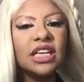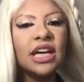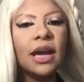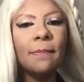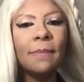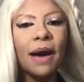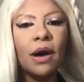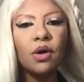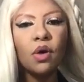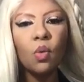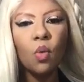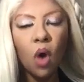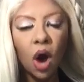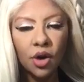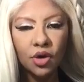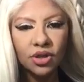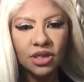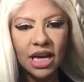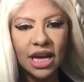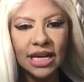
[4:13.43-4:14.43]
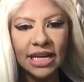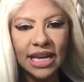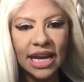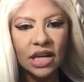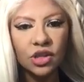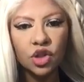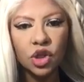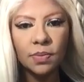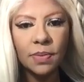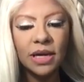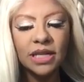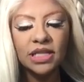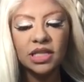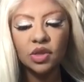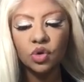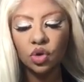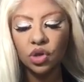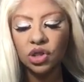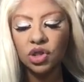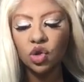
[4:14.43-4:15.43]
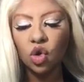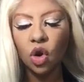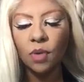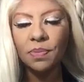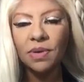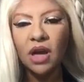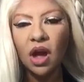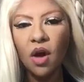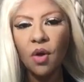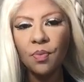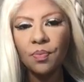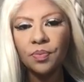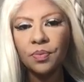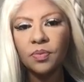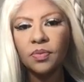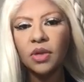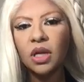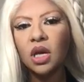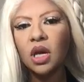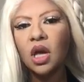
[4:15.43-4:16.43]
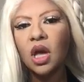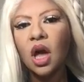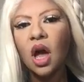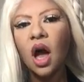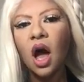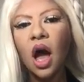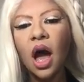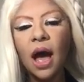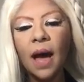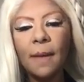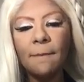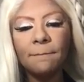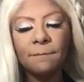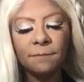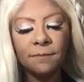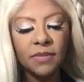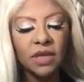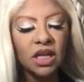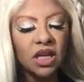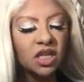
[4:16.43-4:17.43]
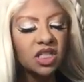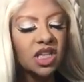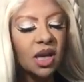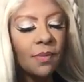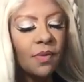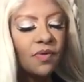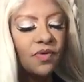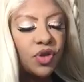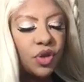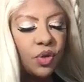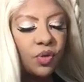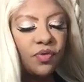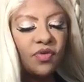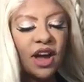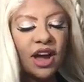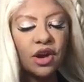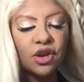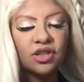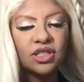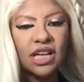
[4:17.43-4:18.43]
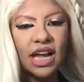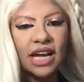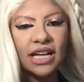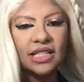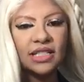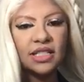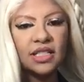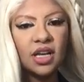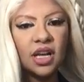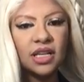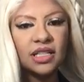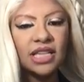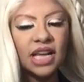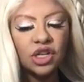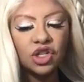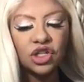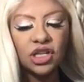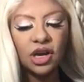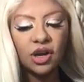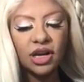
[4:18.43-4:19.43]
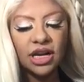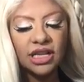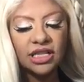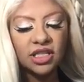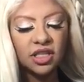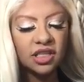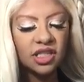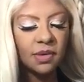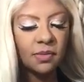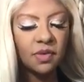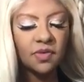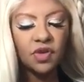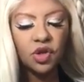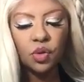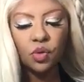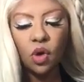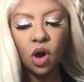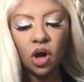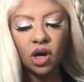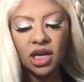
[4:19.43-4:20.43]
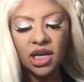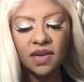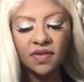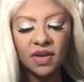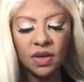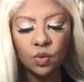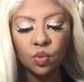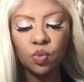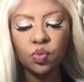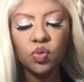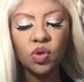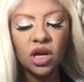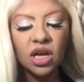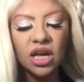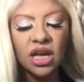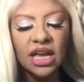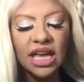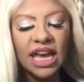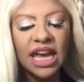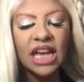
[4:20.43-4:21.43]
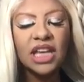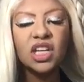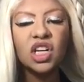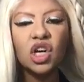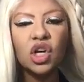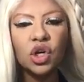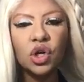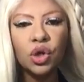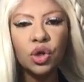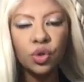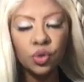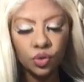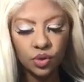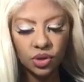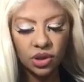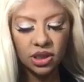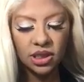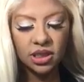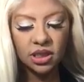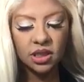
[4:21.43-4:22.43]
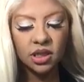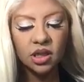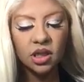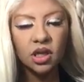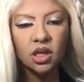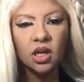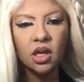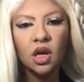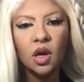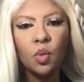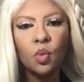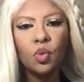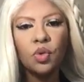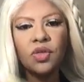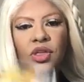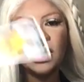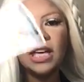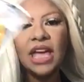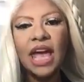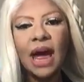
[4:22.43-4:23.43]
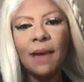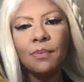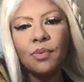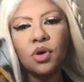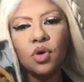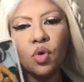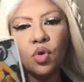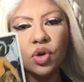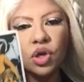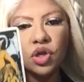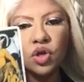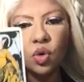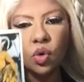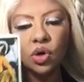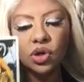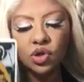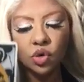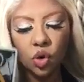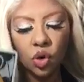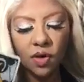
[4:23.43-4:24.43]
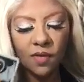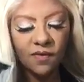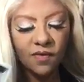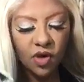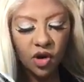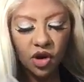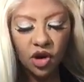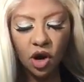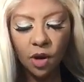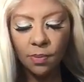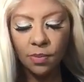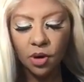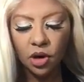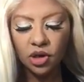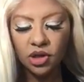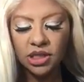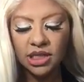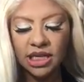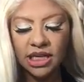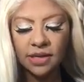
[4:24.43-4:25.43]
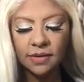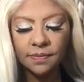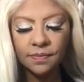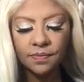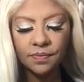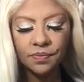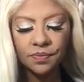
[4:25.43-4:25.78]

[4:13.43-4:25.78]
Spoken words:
about a water sign, a Cancer, a Pisces, or a Scorpio. Some of you fire signs, Sagittarius, some of you are even in cahoots with a Capricorn, a Taurus, or a Virgo person